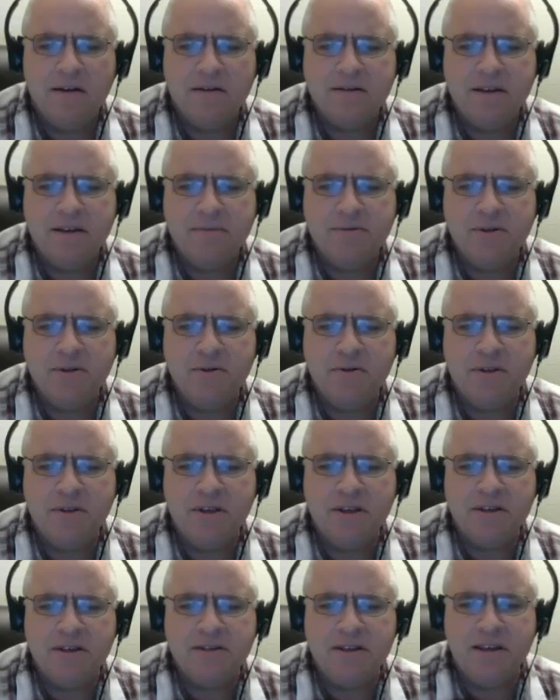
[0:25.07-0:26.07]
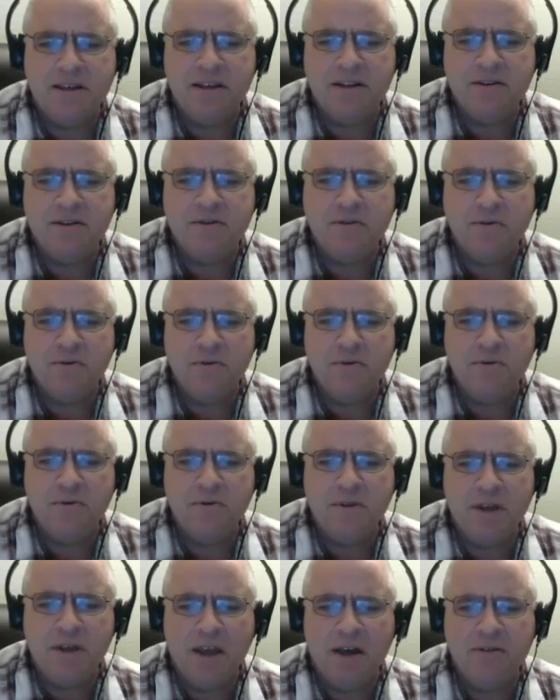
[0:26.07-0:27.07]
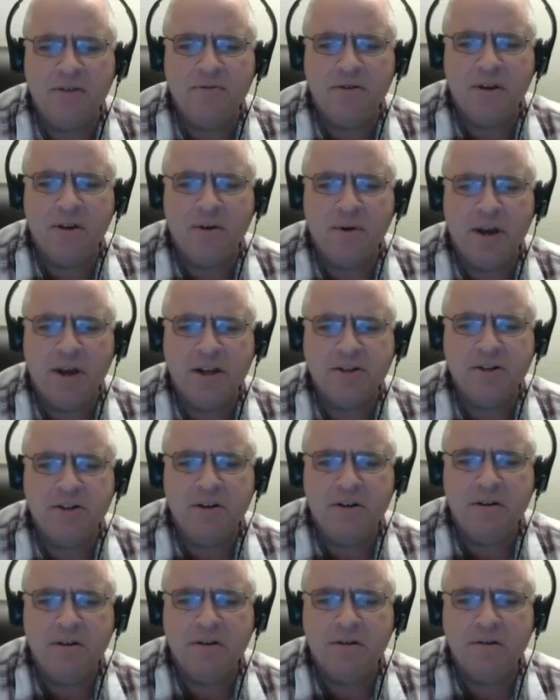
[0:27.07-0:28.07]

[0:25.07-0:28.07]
substitute this into the other equation